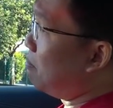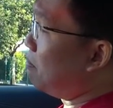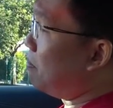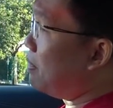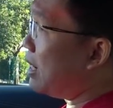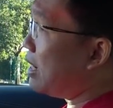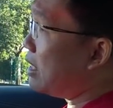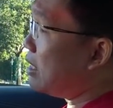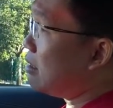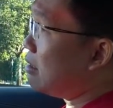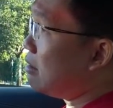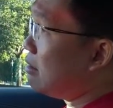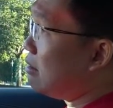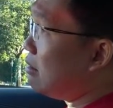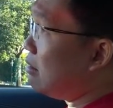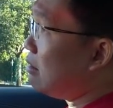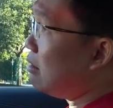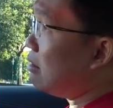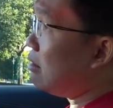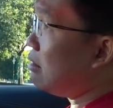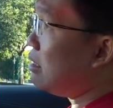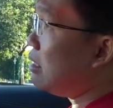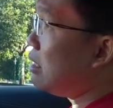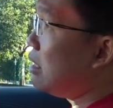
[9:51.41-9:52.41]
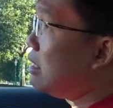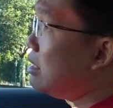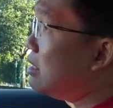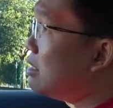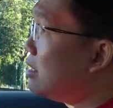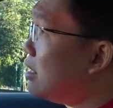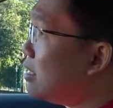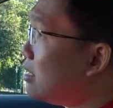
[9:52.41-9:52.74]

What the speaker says: But is